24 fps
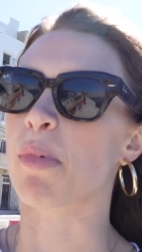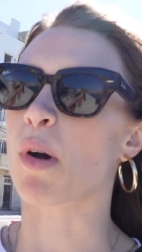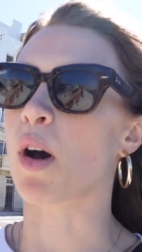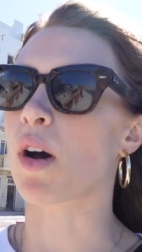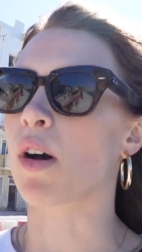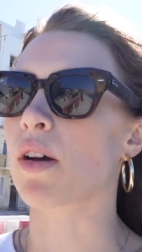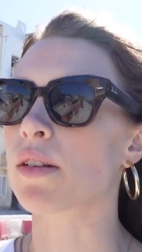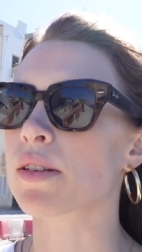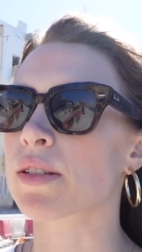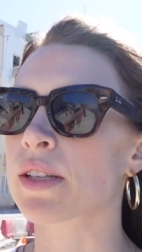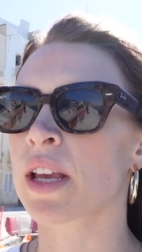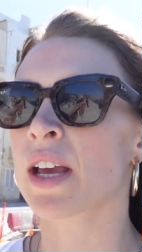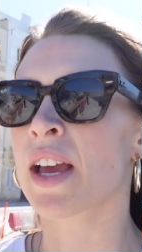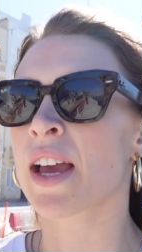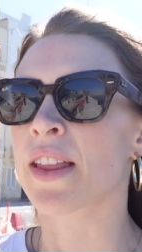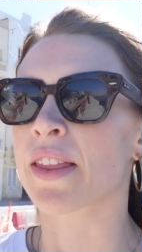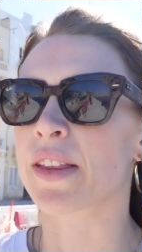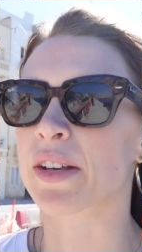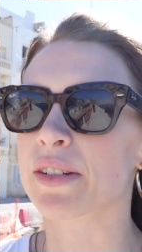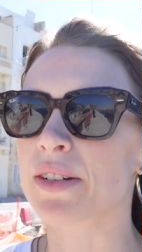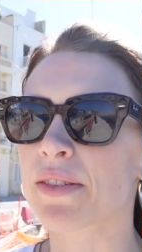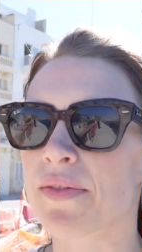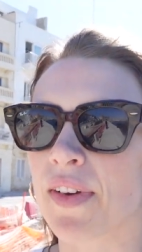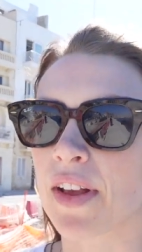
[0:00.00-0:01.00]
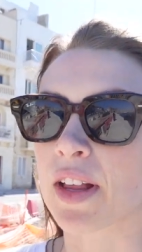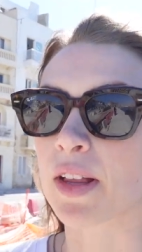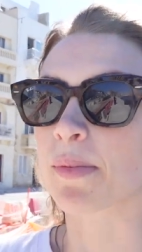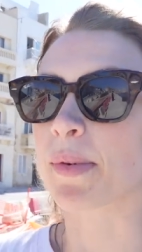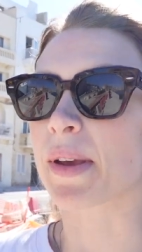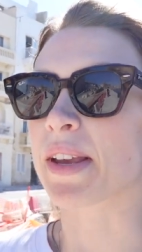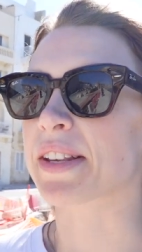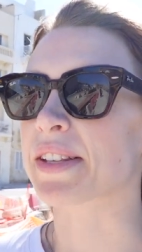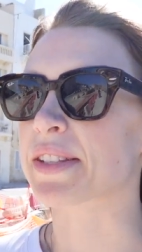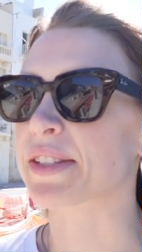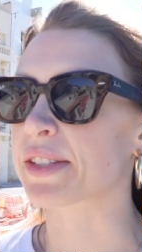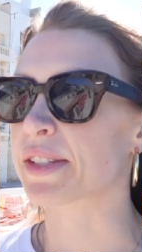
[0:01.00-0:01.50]
Paul's, they're
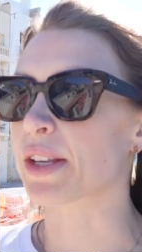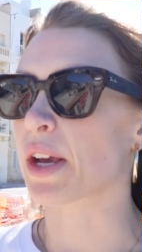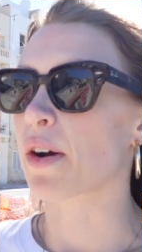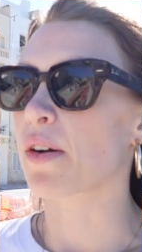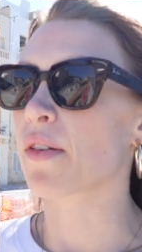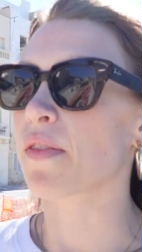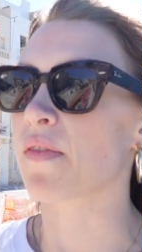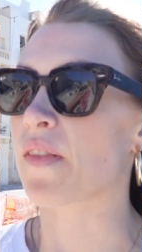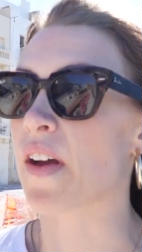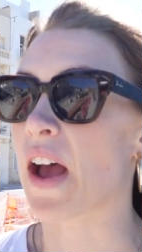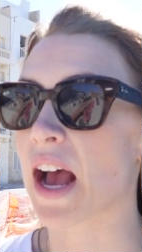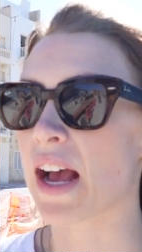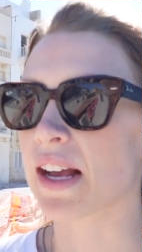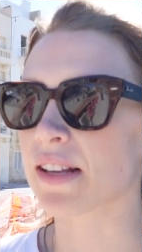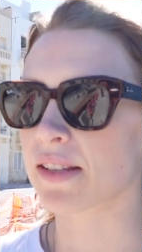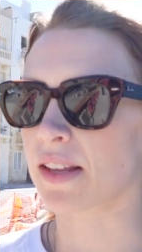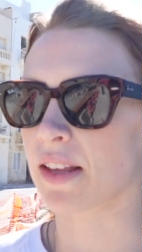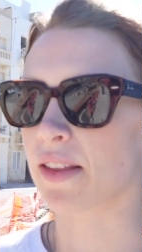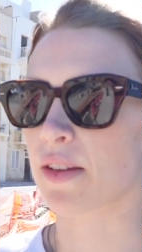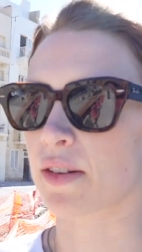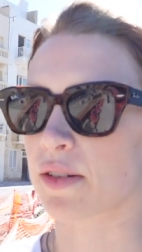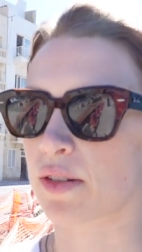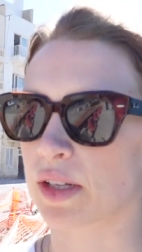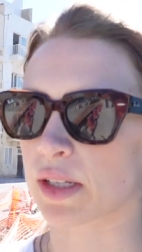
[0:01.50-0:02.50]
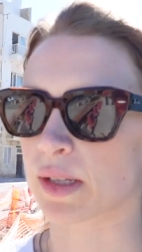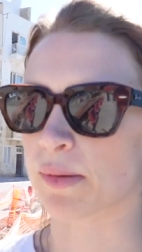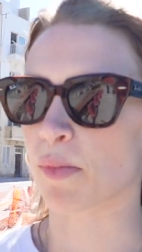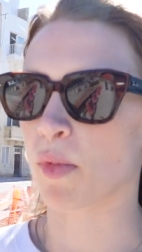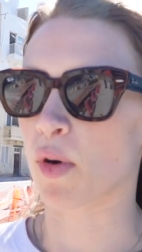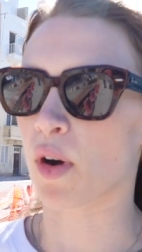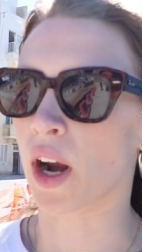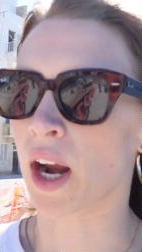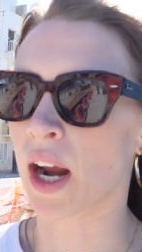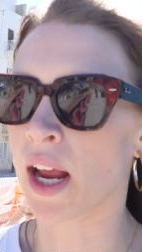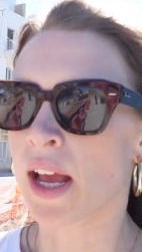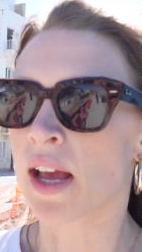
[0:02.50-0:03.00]
developing so fast that they're just
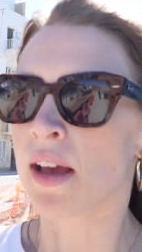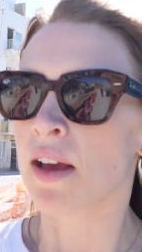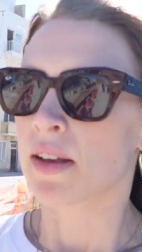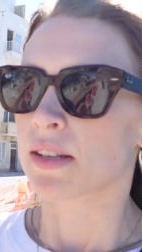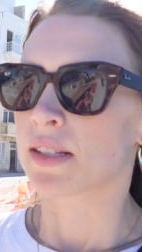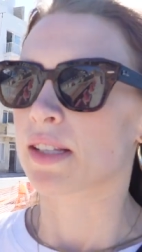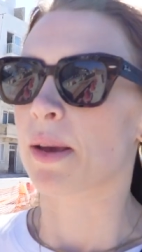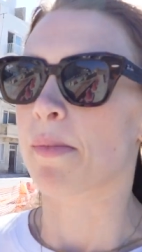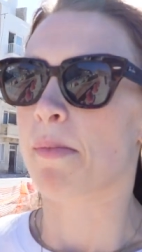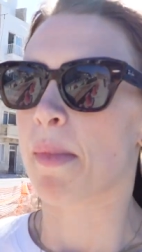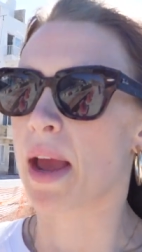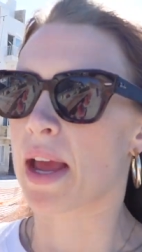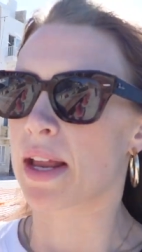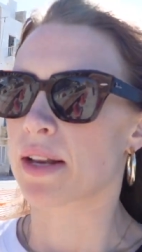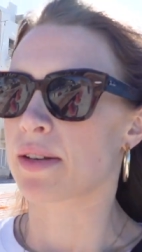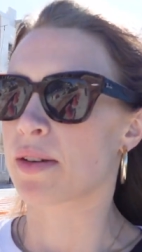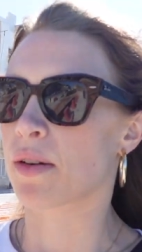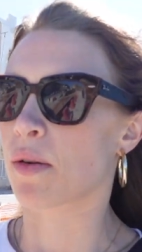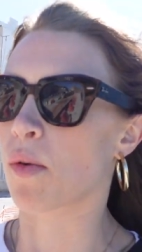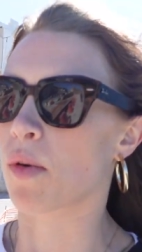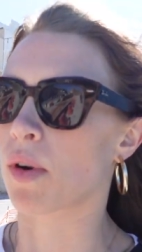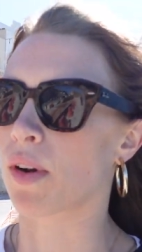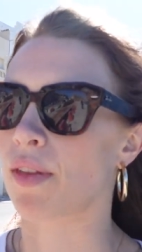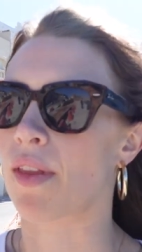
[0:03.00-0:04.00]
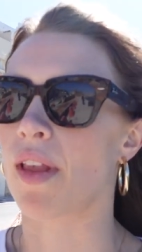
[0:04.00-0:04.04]
more cement or